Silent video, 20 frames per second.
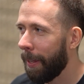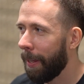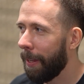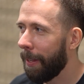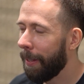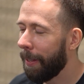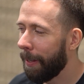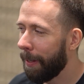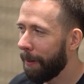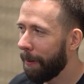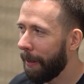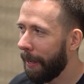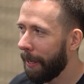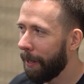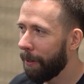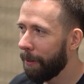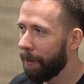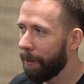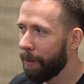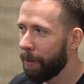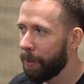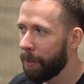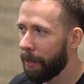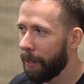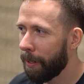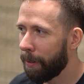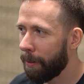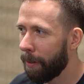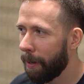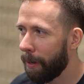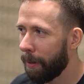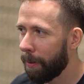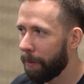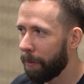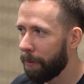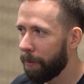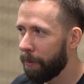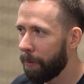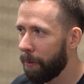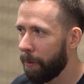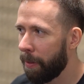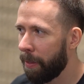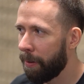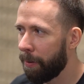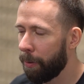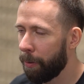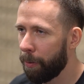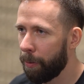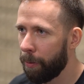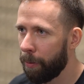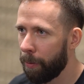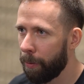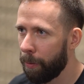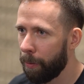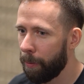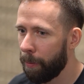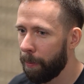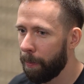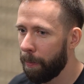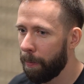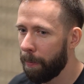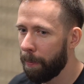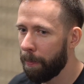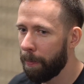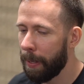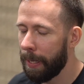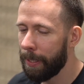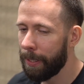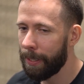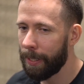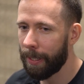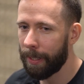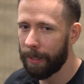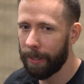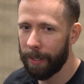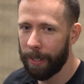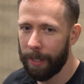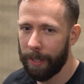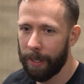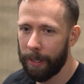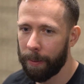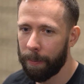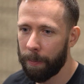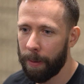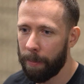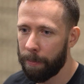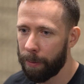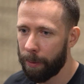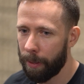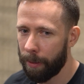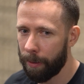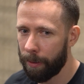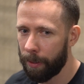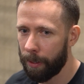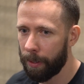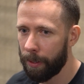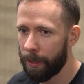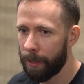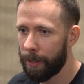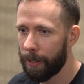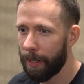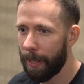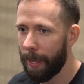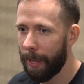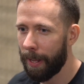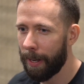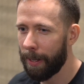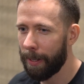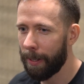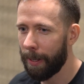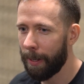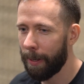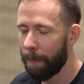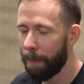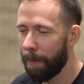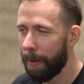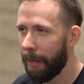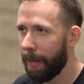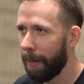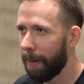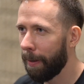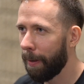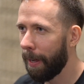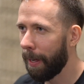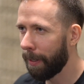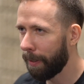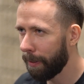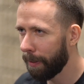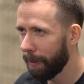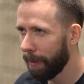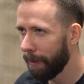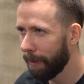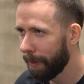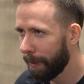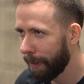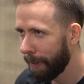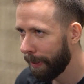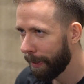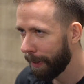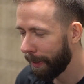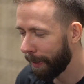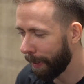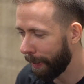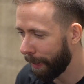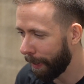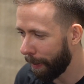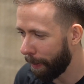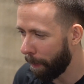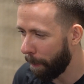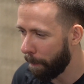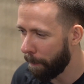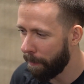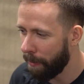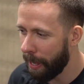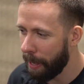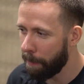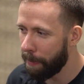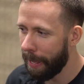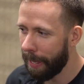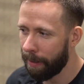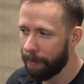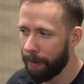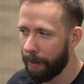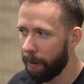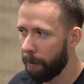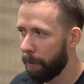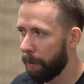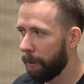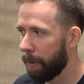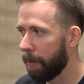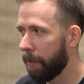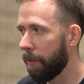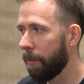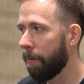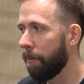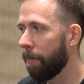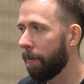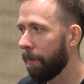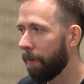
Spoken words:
I got into StarCraft through basically my brothers and my uncle, way back when I was,